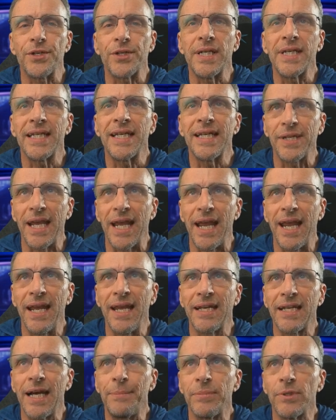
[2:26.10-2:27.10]
going to get a
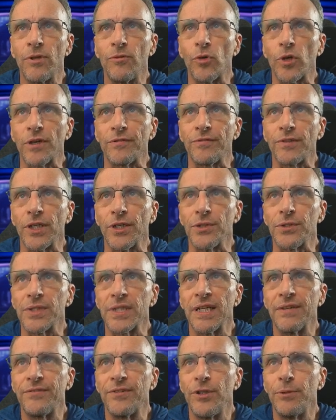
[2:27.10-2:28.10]
couple of workflows.
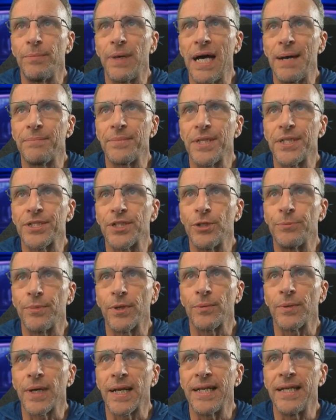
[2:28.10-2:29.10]
If you pop this
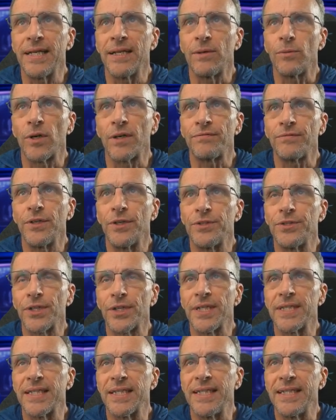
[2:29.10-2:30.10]
open right here, workflows, you're going
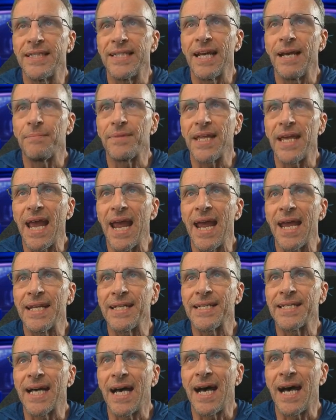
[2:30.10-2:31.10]
to see depth
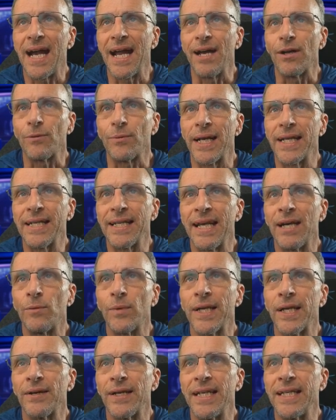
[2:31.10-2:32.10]
and tile right Right now
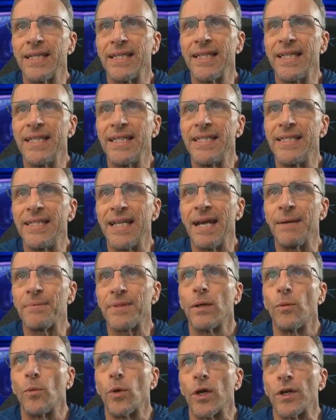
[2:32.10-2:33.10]
we are in the
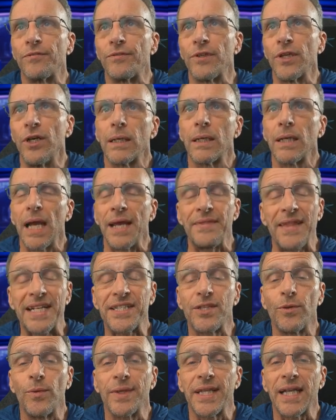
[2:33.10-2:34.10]
depth workflow, and that's
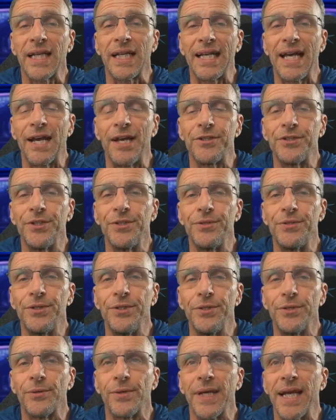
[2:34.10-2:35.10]
the one that allows you to
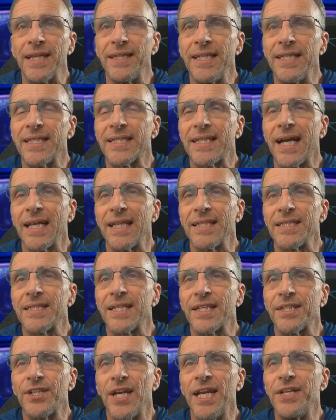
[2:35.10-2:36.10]
create these
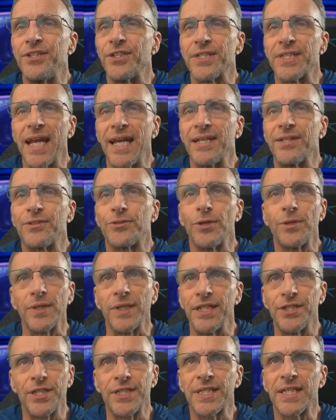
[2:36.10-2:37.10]
stylistic changes. And truly,
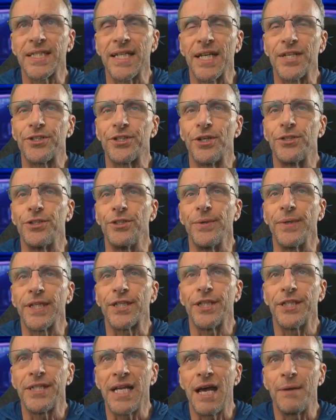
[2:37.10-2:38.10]
hmm. just as I showed you, it
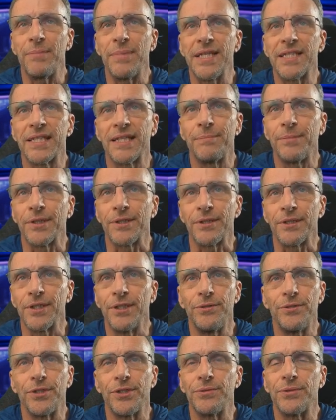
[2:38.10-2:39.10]
could not be simpler. You
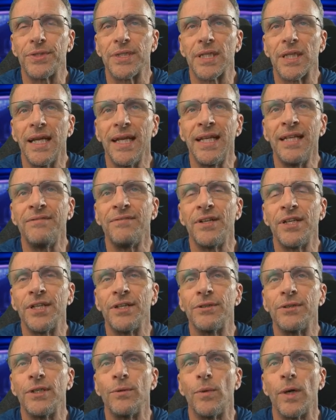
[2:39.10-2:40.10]
choose any video
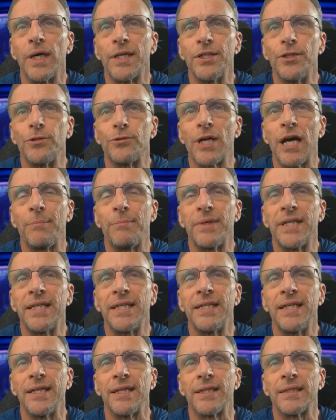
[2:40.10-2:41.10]
Welcome. you want, you drop it in
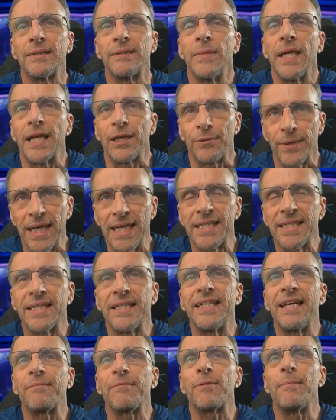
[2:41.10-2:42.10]
here, it creates the
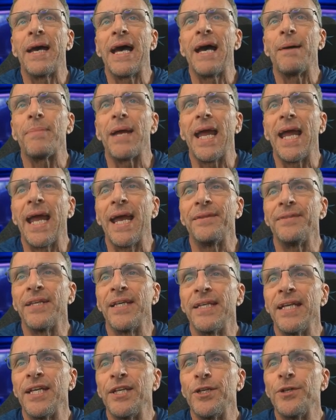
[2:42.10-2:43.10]
depth map, and
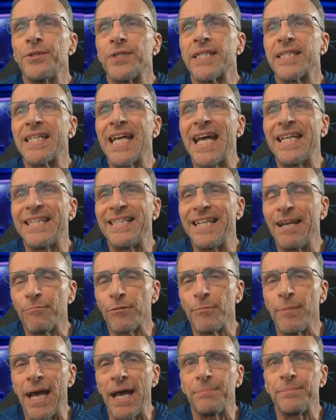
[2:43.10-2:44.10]
then it uses that
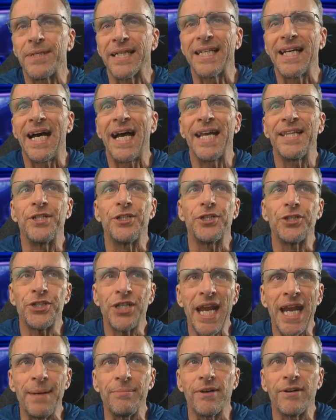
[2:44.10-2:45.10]
depth map to guide the
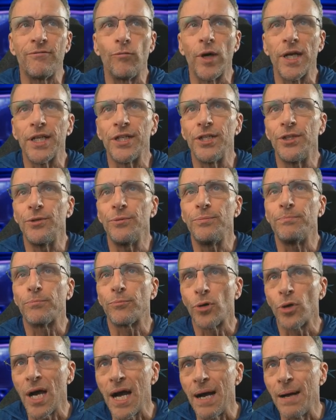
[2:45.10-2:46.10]
shape of what you
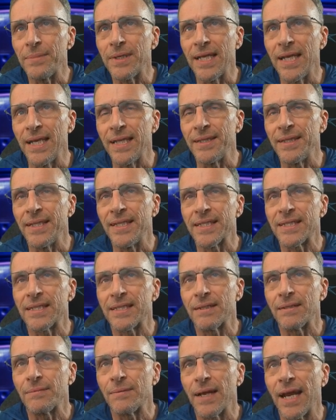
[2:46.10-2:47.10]
prompt in this
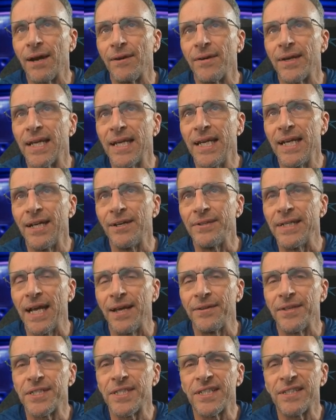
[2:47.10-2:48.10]
area here. Now
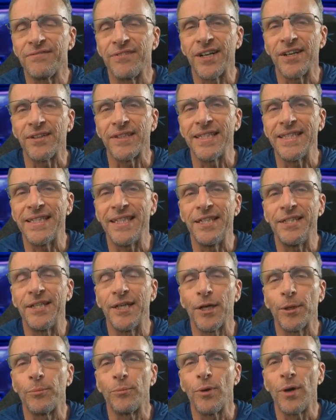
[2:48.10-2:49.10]
this is a fairly
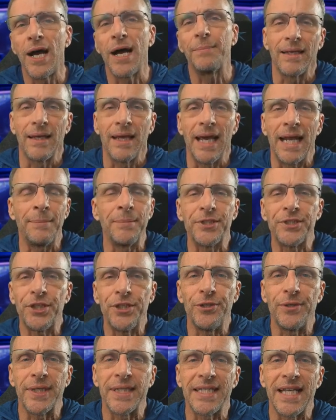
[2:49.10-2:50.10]
detailed prompt, and I'm going to show
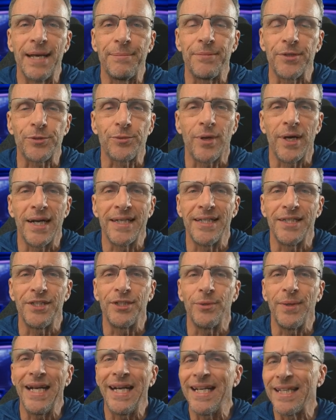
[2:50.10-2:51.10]
you examples where I didn't
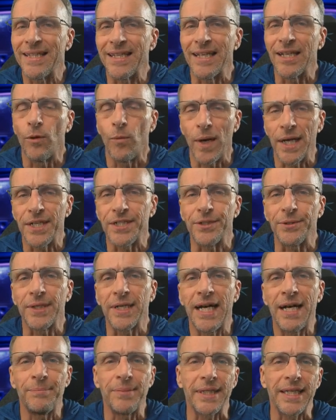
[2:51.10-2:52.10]
do anything quite so
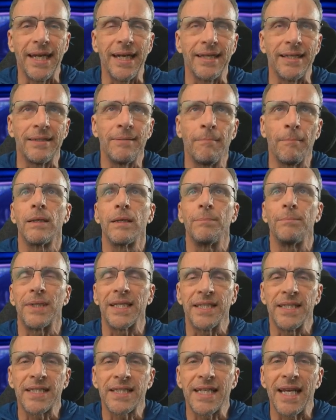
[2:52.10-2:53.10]
complicated. But in
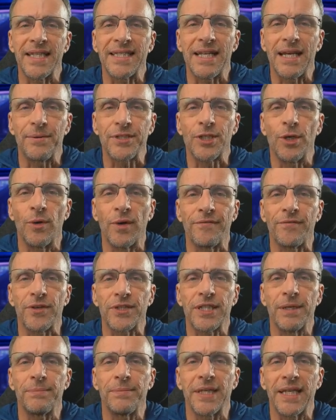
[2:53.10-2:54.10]
this case, I was going for
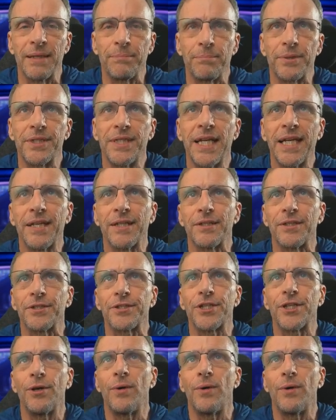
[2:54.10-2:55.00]
something in particular. So